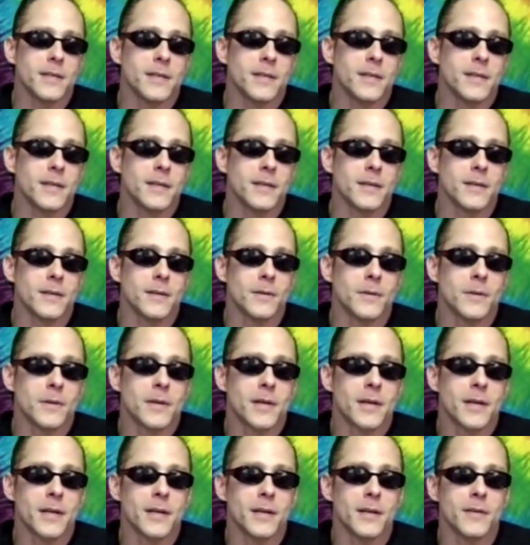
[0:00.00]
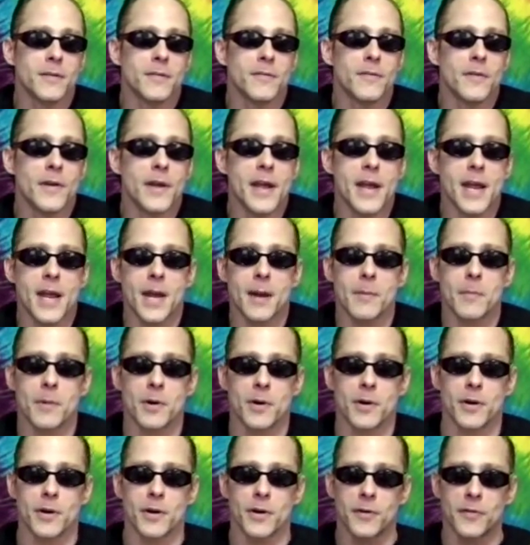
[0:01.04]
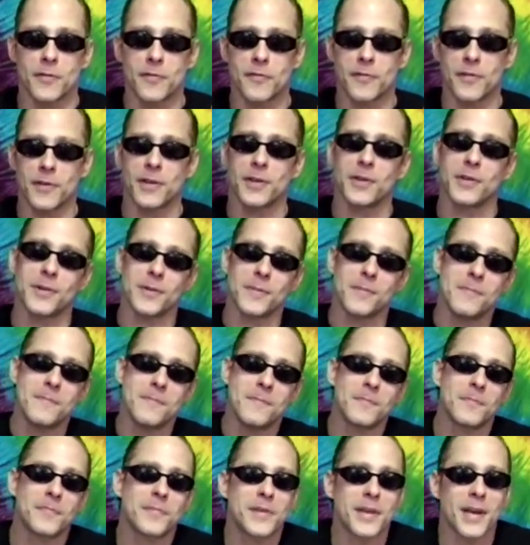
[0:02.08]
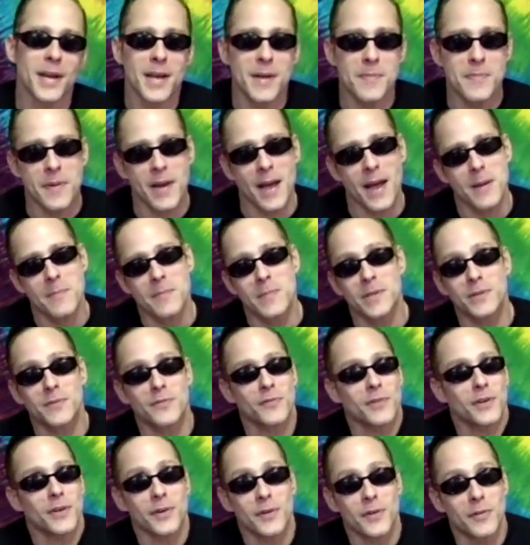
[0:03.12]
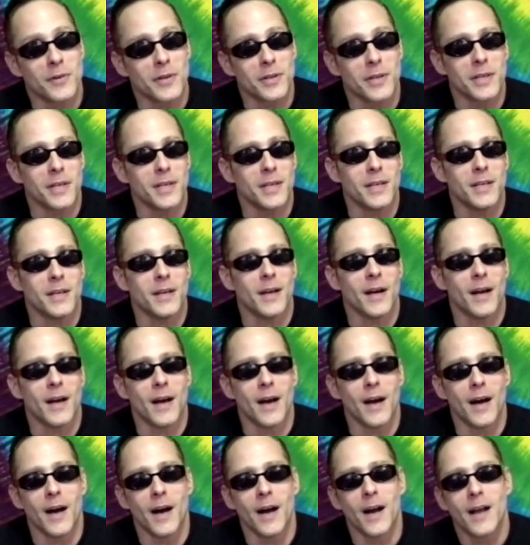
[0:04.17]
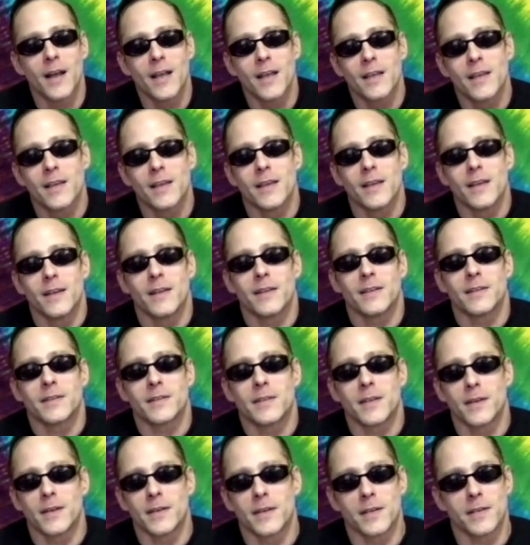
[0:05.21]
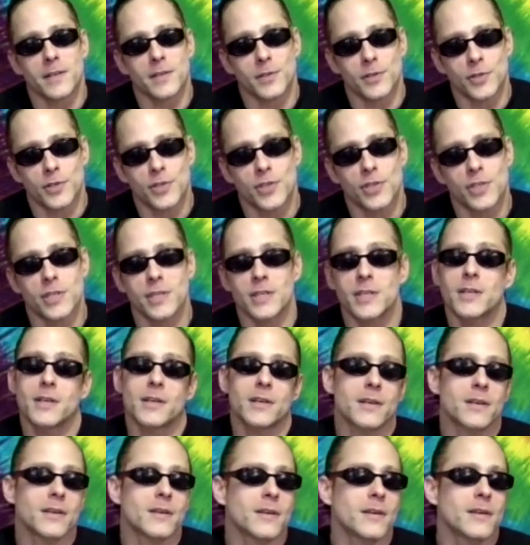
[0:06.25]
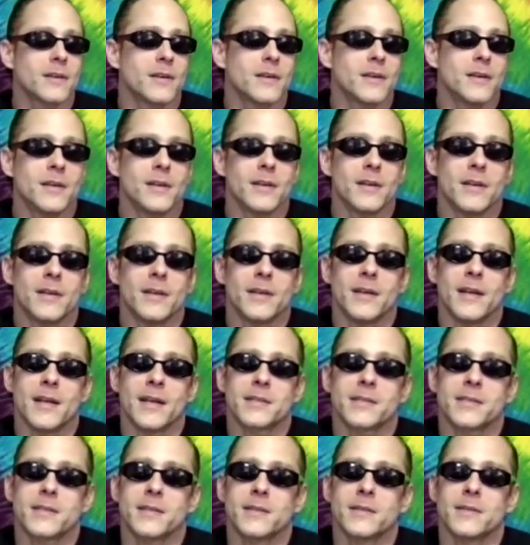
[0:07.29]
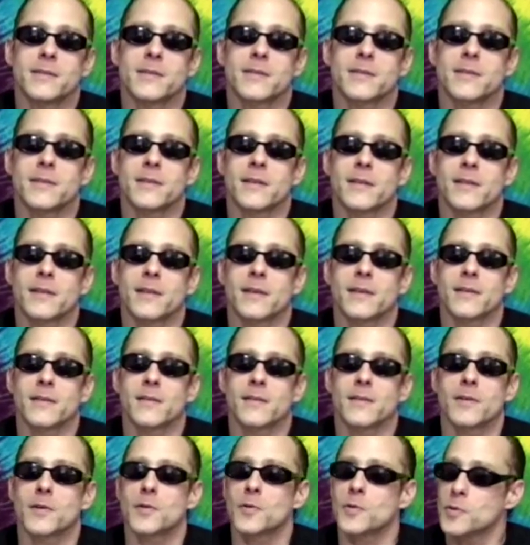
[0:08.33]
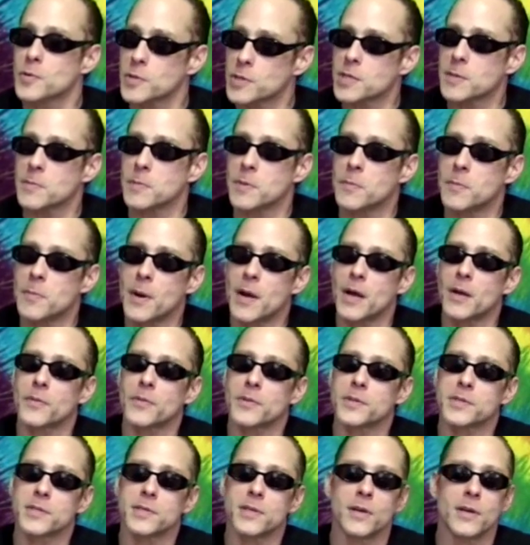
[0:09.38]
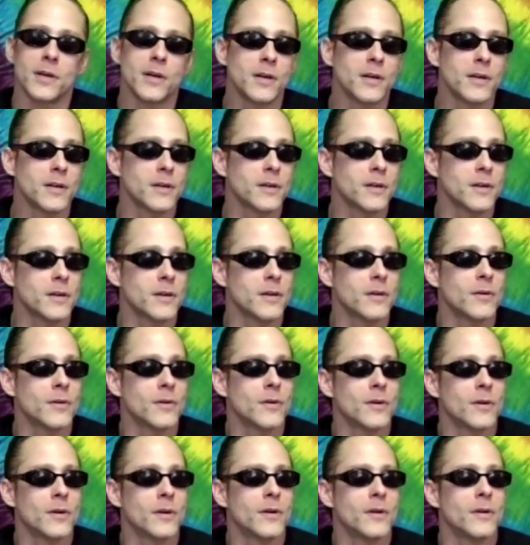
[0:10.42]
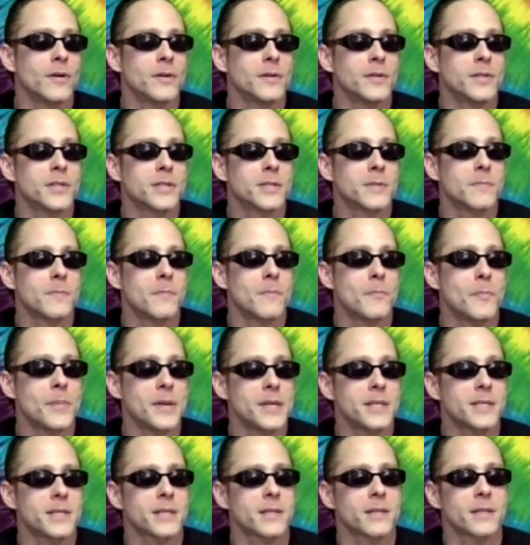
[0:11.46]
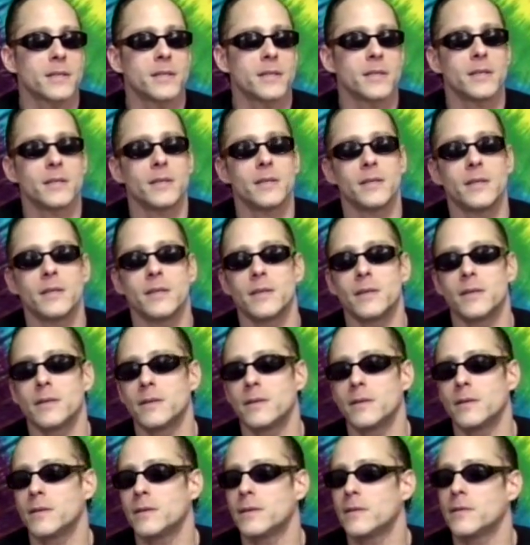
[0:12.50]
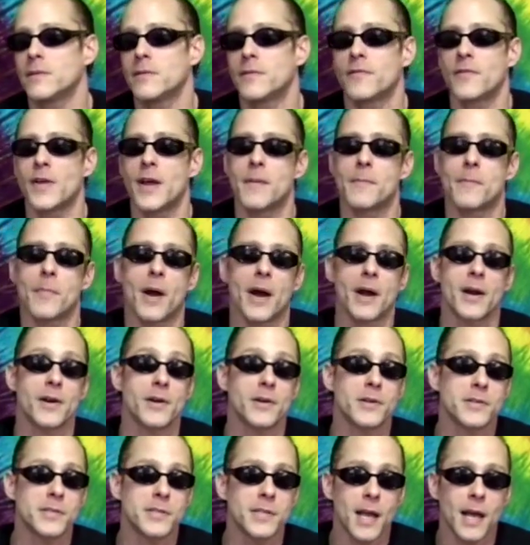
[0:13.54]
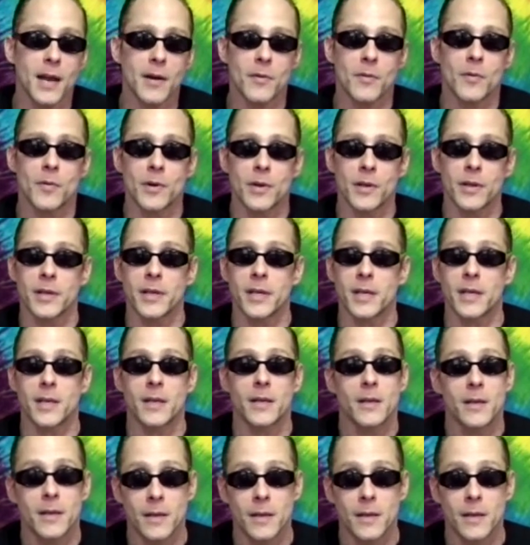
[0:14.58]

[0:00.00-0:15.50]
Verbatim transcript: you know, kind of hammer film type atmosphere, really uh, tongue in cheek in, in essence. Nothing gruesome about the song, or, or just basically, vampire is not really